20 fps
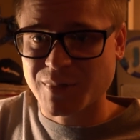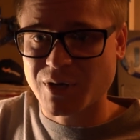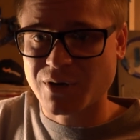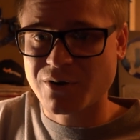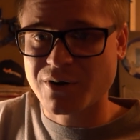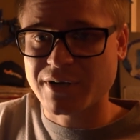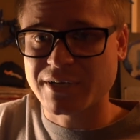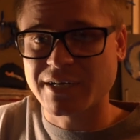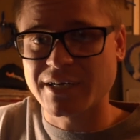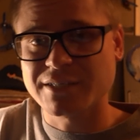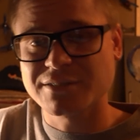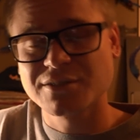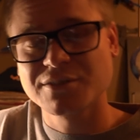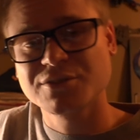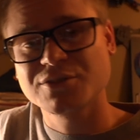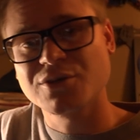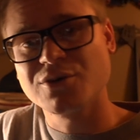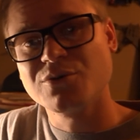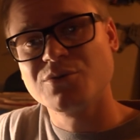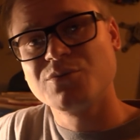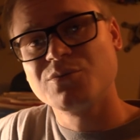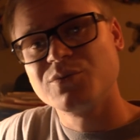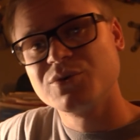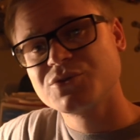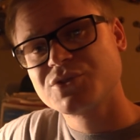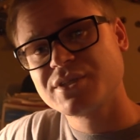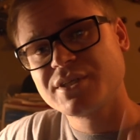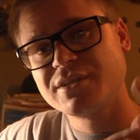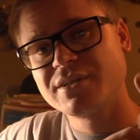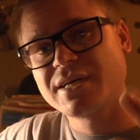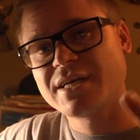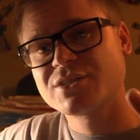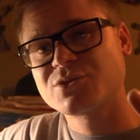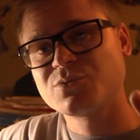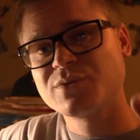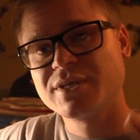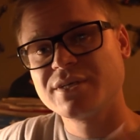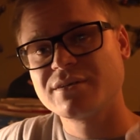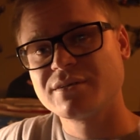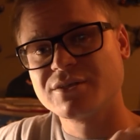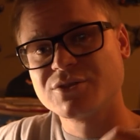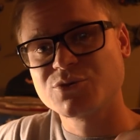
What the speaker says: Alright guys, so we'll see you next week.